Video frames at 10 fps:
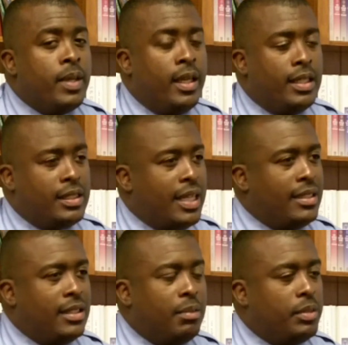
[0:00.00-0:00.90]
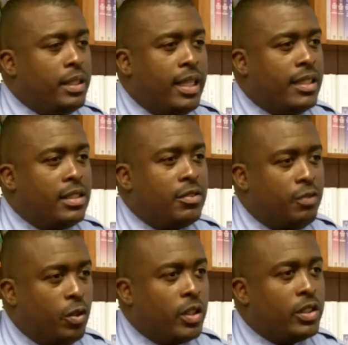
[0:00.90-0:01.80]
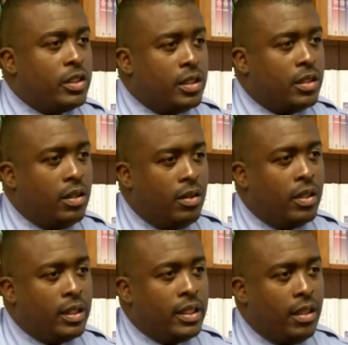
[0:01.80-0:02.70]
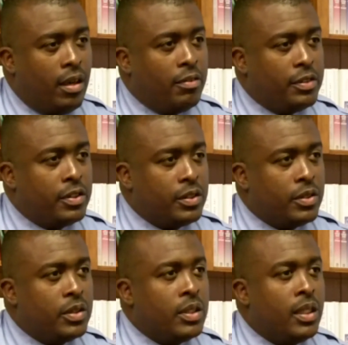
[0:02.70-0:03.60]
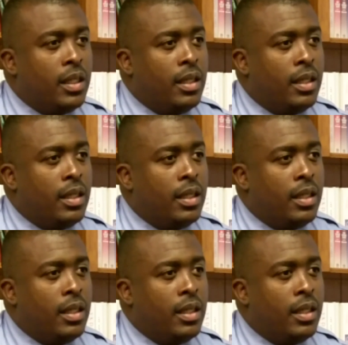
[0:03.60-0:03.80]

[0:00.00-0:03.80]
and it's not something that's forced on the officers.